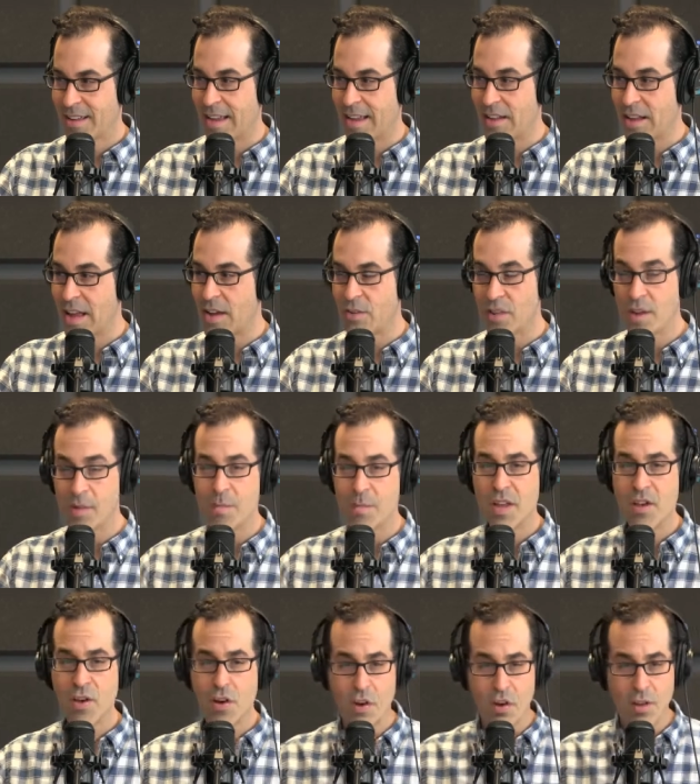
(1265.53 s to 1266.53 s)
And now there'd
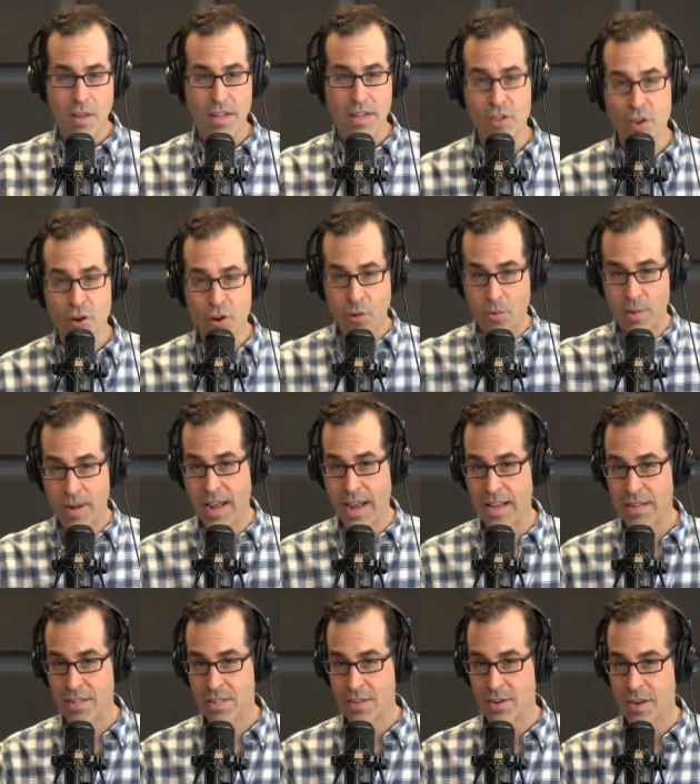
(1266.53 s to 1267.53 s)
be a girl, and the girl would
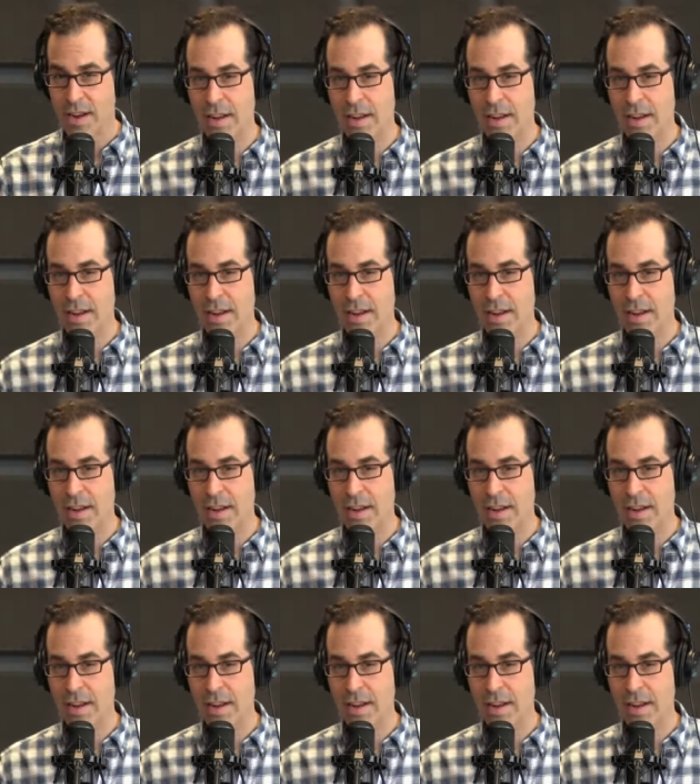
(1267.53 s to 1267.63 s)
answer.